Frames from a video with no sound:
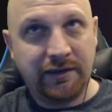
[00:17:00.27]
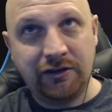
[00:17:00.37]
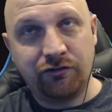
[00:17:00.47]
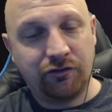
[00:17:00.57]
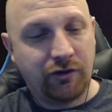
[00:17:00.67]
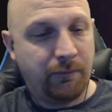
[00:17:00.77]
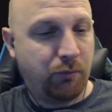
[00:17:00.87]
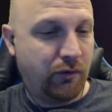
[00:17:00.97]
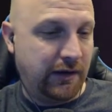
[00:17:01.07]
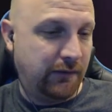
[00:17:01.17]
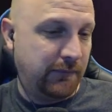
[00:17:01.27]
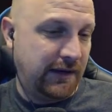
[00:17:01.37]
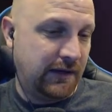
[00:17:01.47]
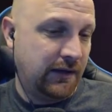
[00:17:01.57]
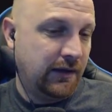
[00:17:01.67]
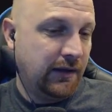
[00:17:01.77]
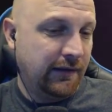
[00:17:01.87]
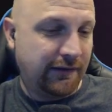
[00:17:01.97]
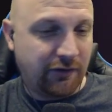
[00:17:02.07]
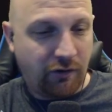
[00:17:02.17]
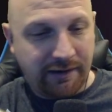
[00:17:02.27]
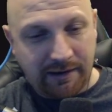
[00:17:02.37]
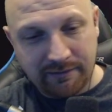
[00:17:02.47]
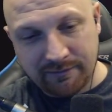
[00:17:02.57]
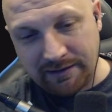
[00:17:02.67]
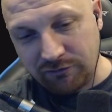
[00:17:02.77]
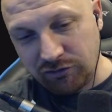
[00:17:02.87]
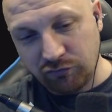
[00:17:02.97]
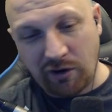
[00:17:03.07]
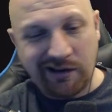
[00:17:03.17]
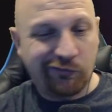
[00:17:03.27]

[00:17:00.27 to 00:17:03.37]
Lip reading: It's just on point, man. That's all I gotta say. She's rocking